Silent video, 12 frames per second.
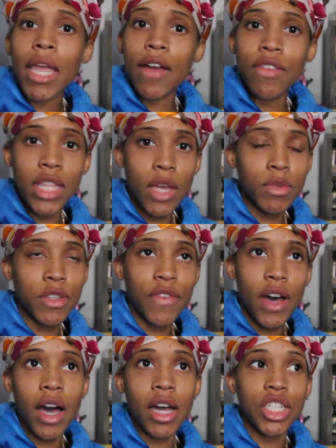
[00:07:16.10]
everything was
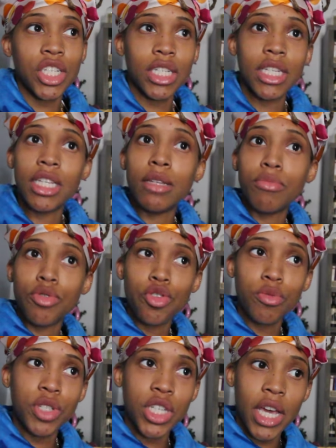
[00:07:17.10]
fine she did the
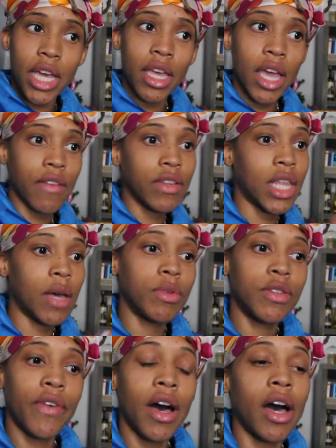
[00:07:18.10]
boob check everything
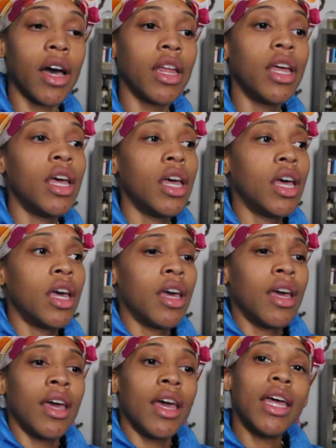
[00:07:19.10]
was fine
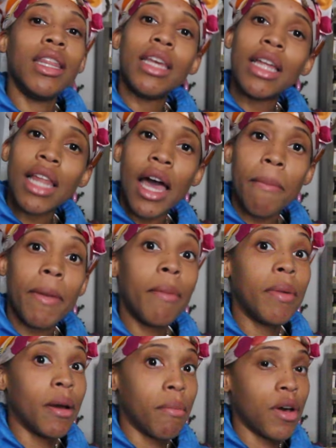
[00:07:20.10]
and then like
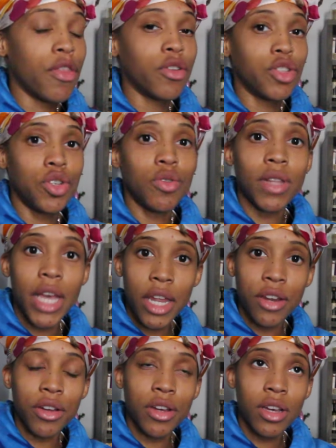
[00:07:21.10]
maybe a month or two
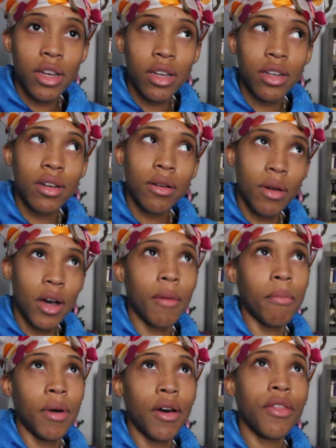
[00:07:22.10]
later
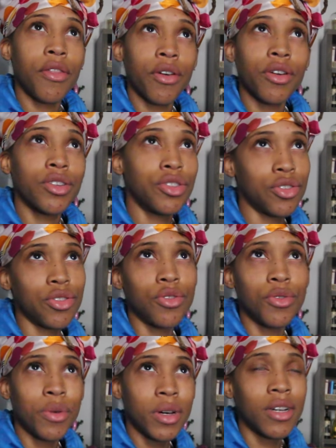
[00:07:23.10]
a month or
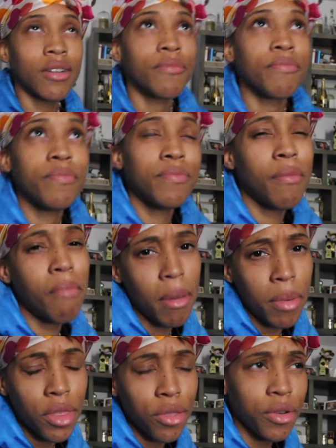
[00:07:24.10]
two
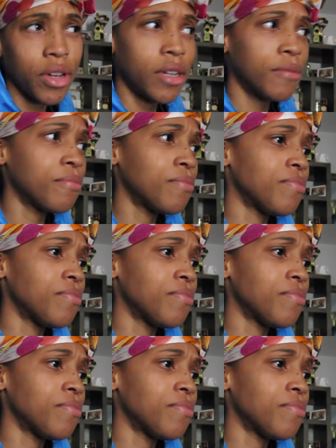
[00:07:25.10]
maybe three